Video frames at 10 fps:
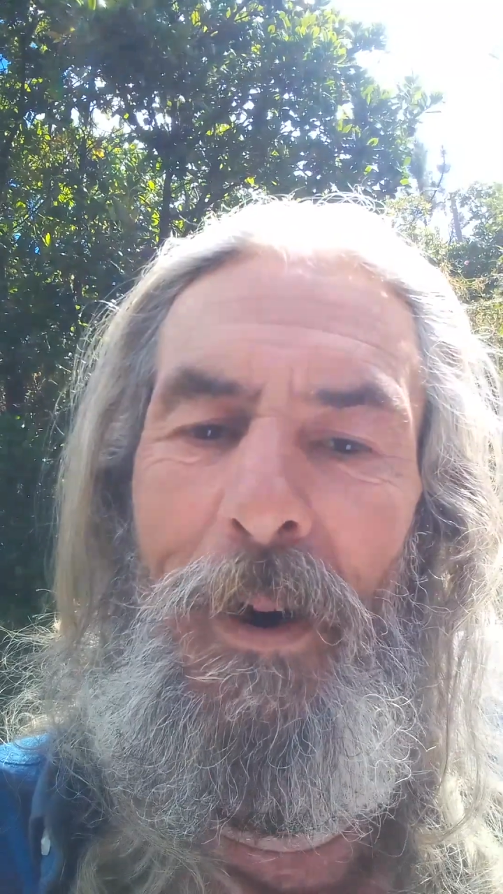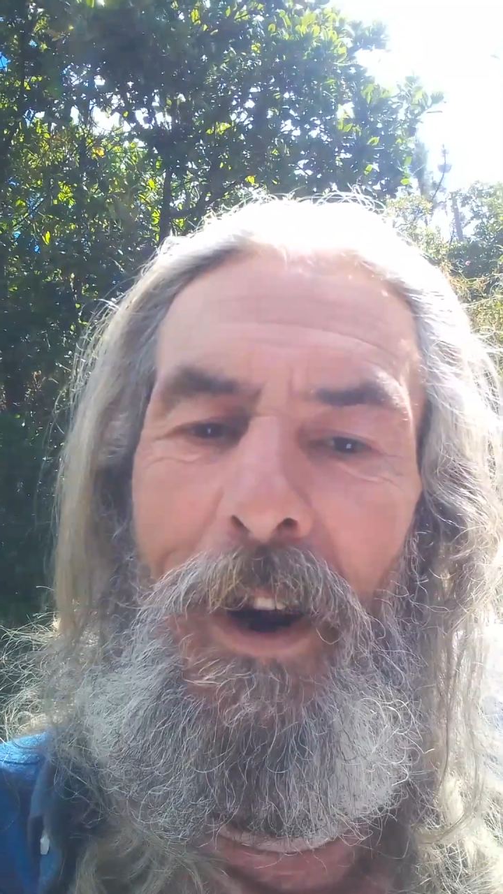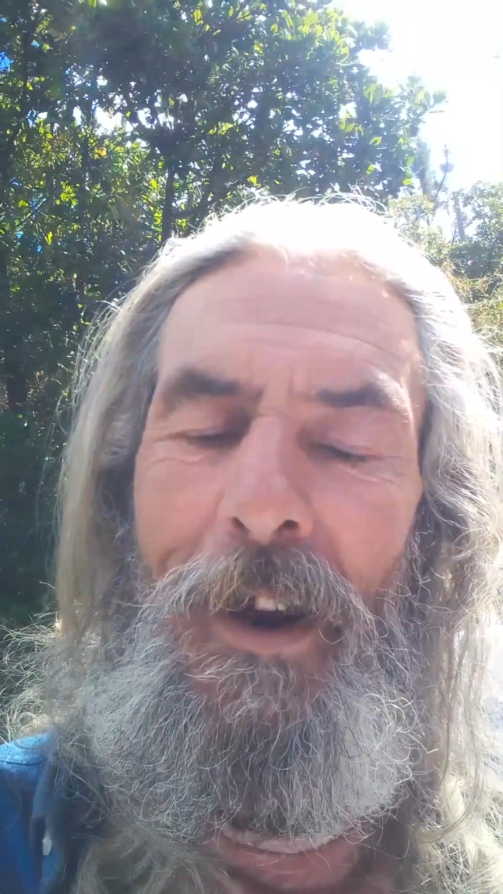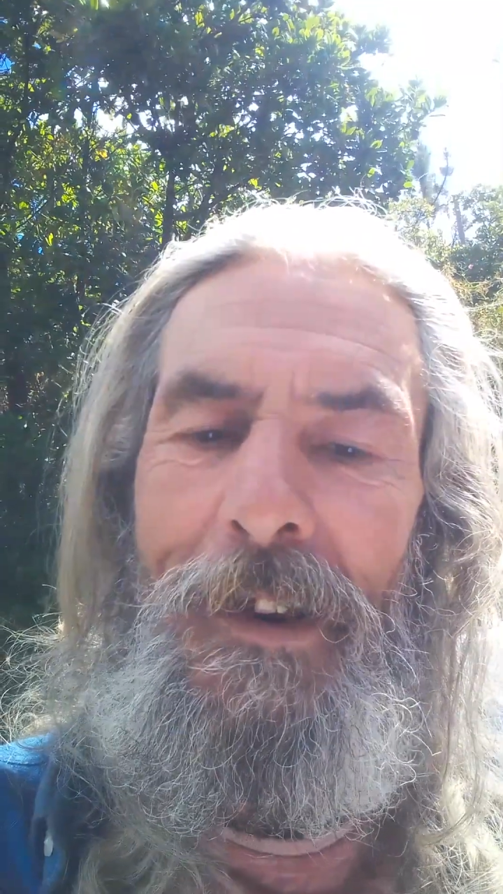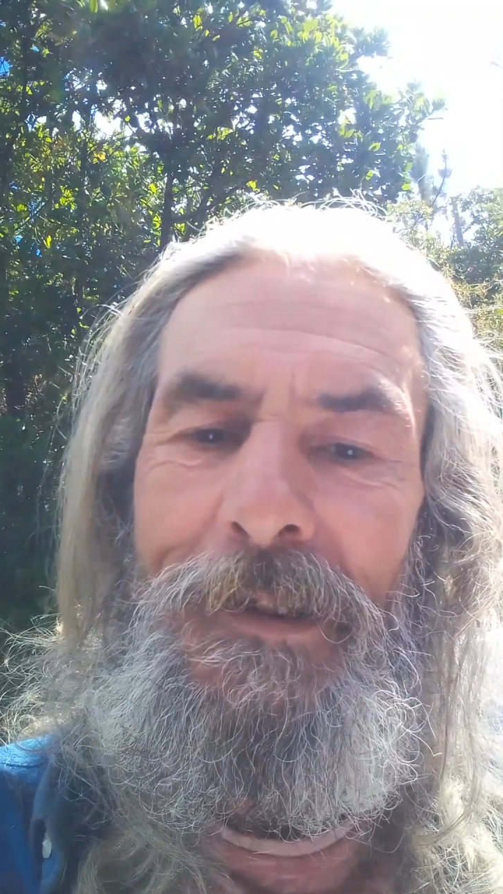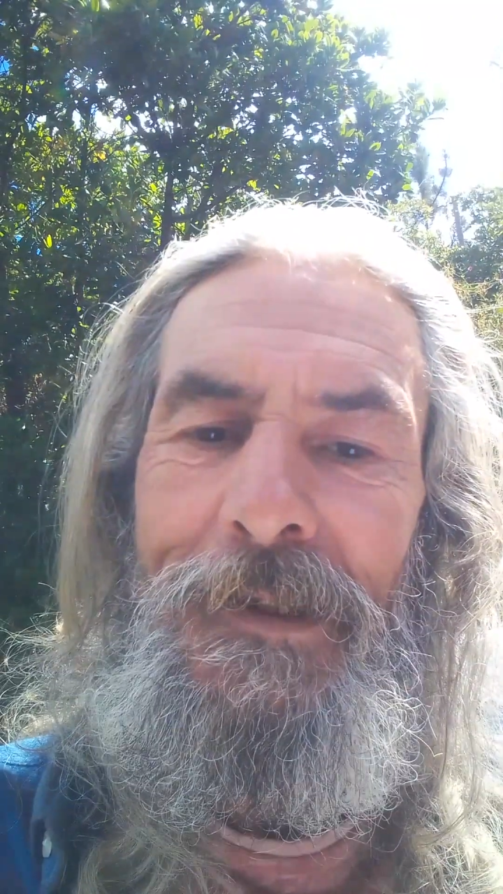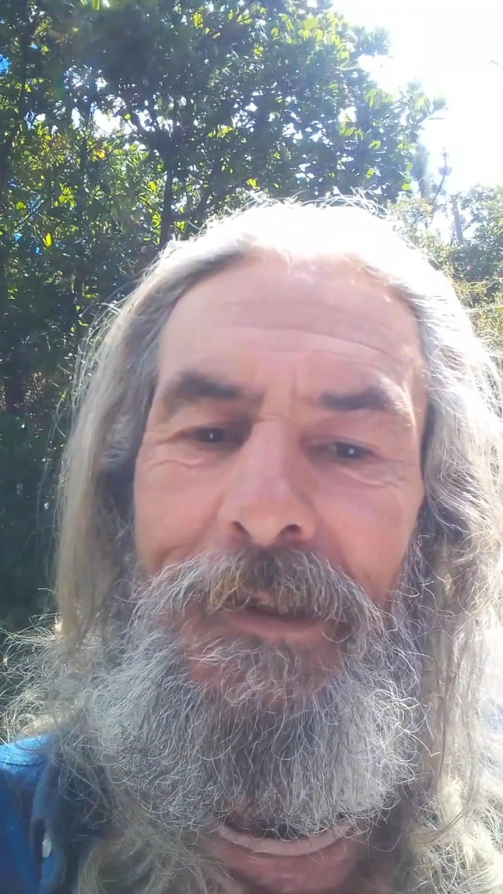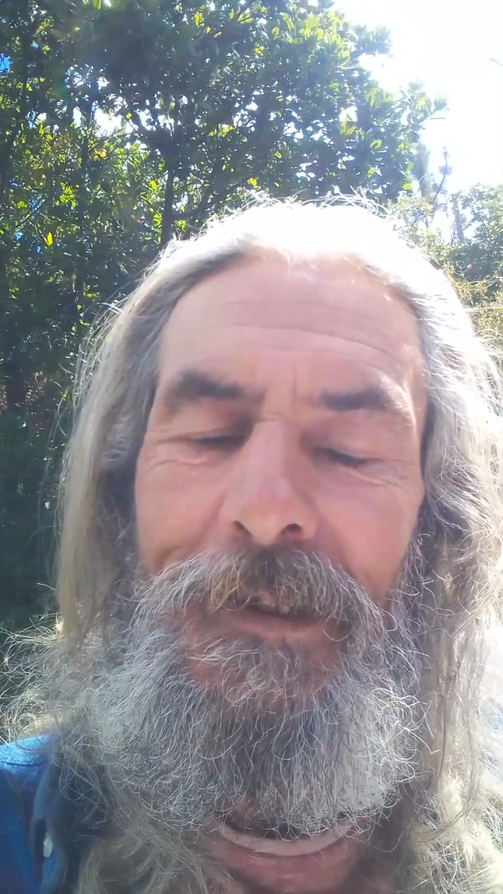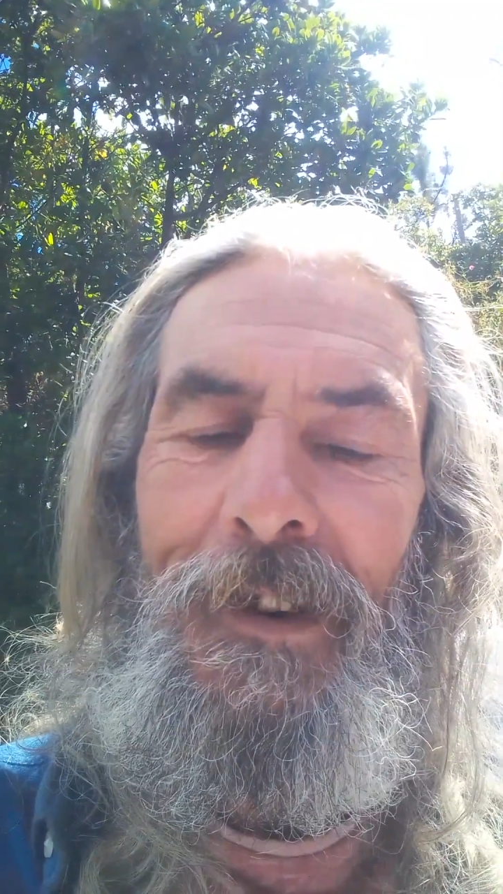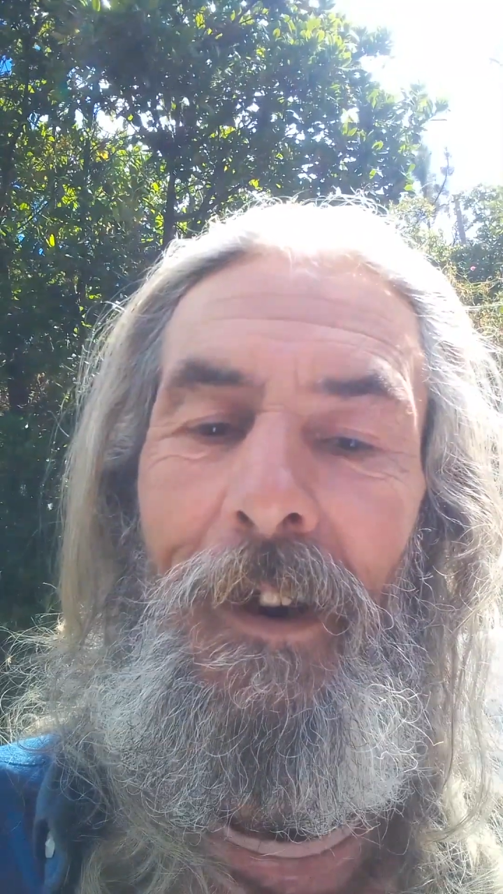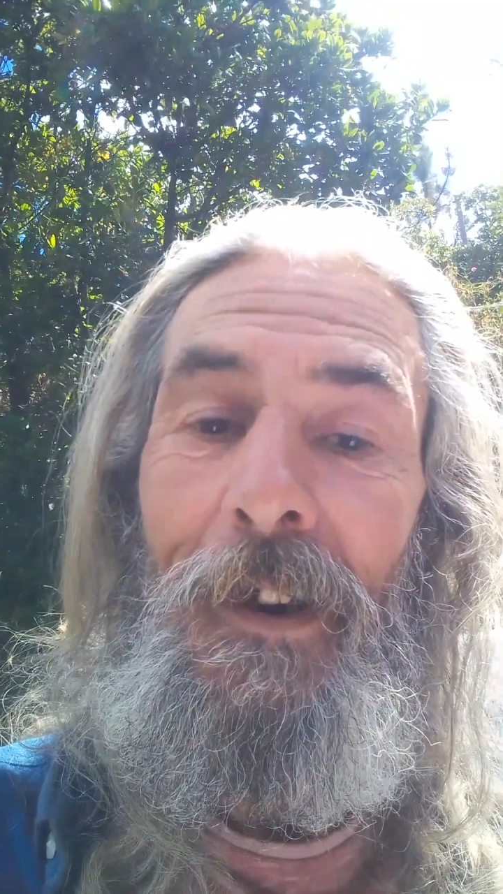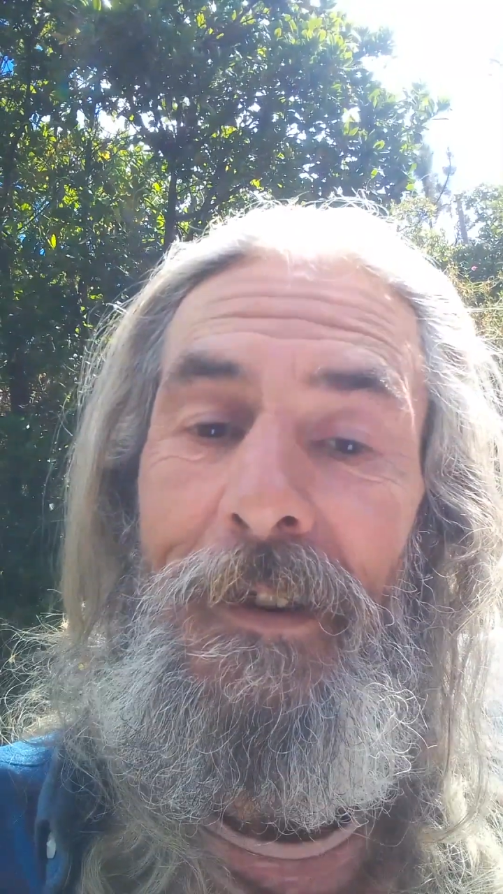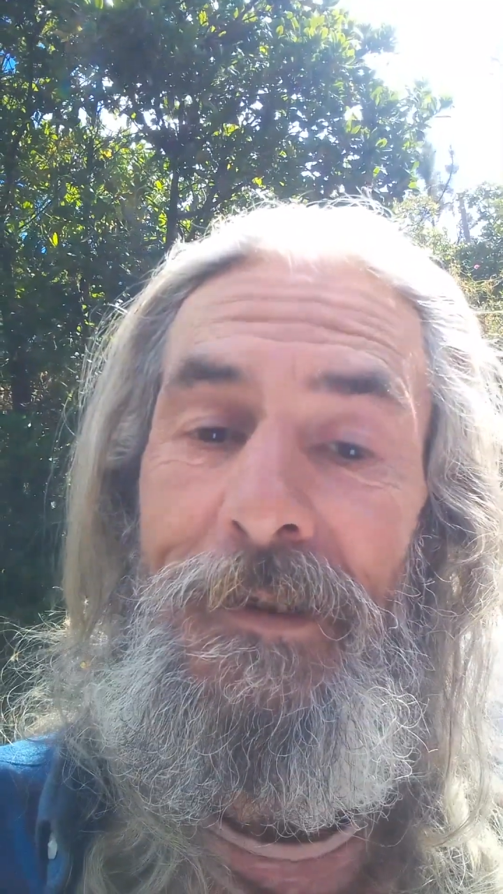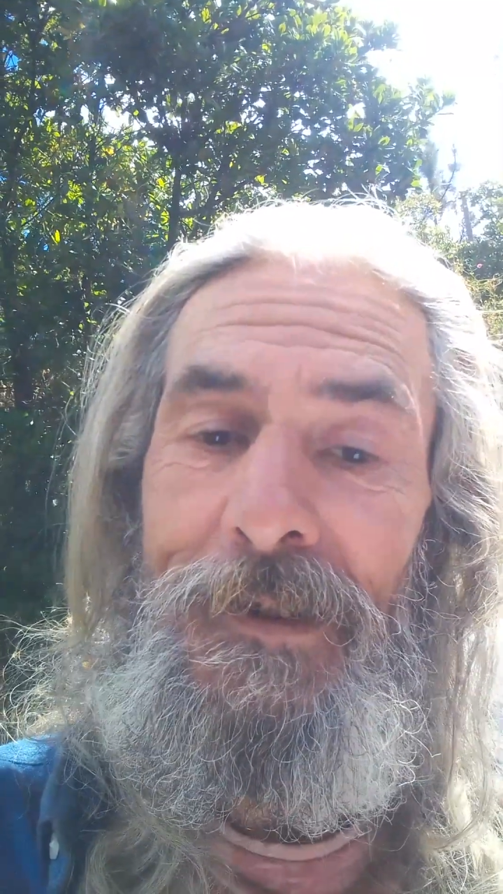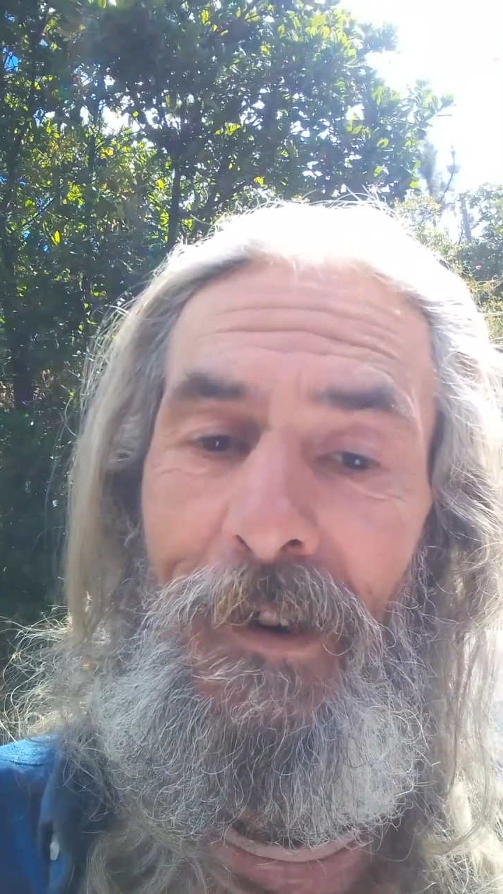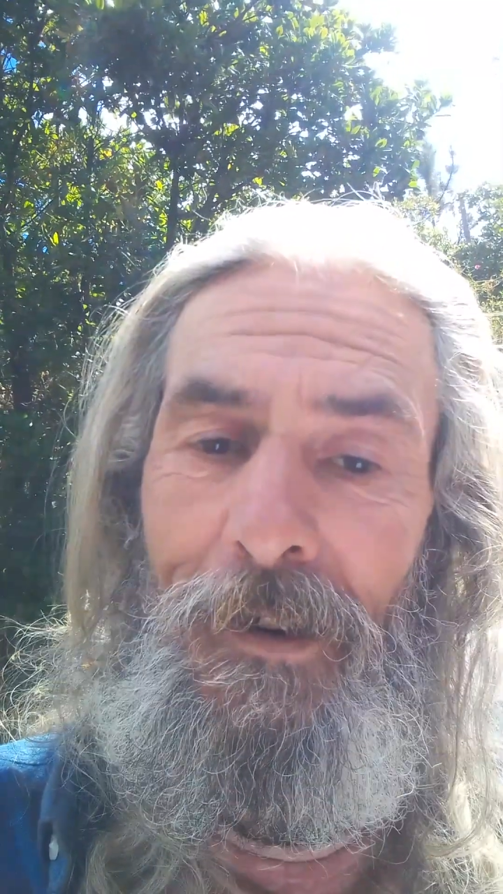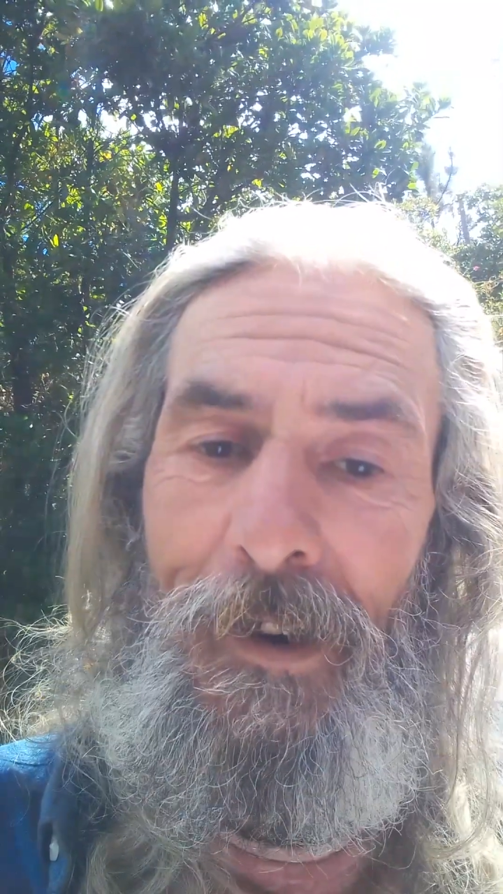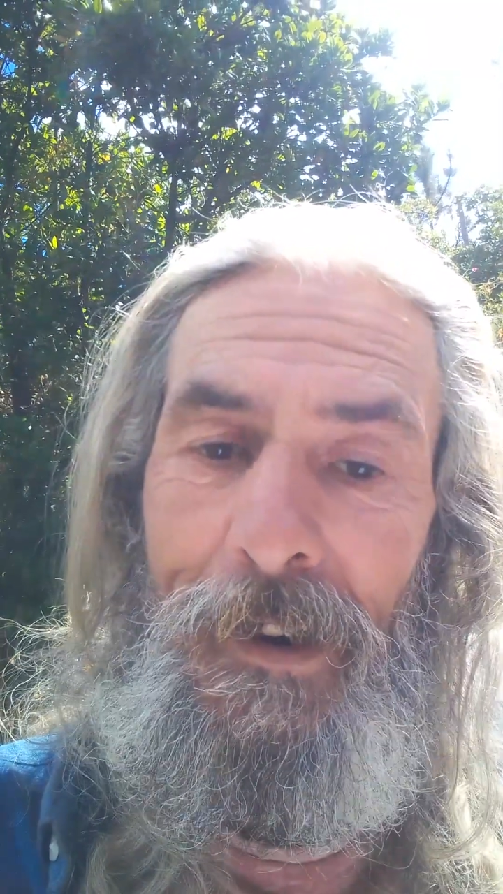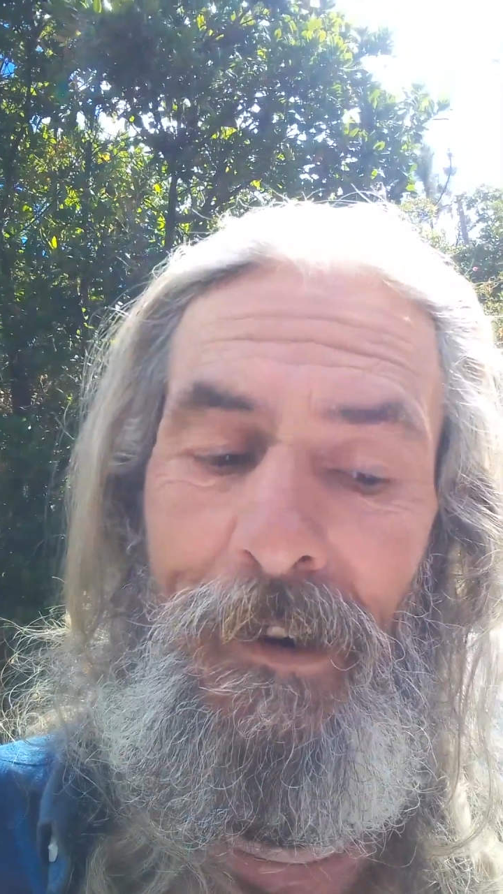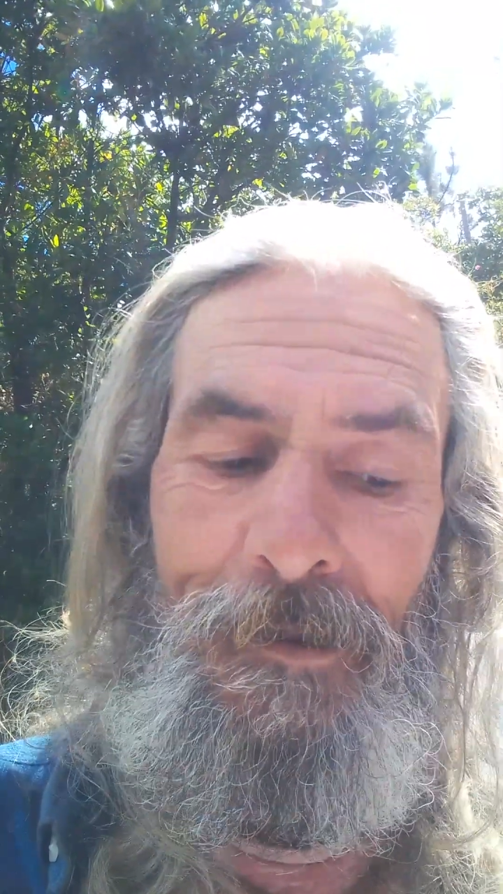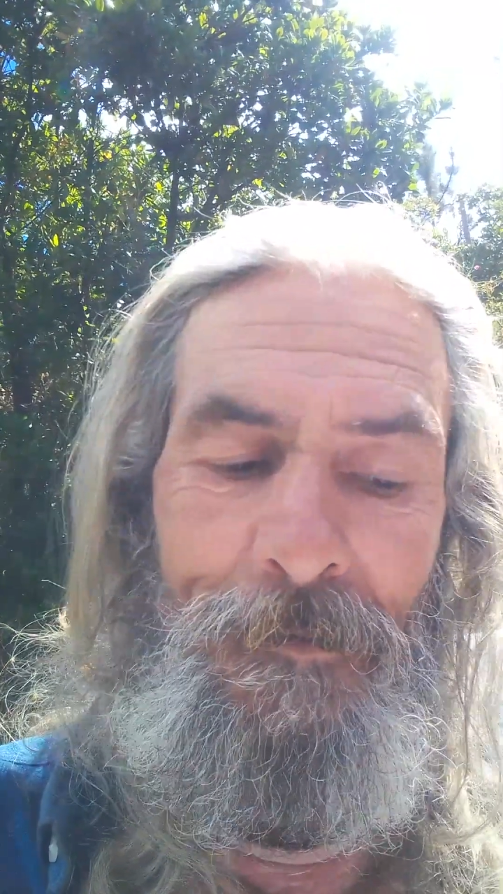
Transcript: plight? I sigh.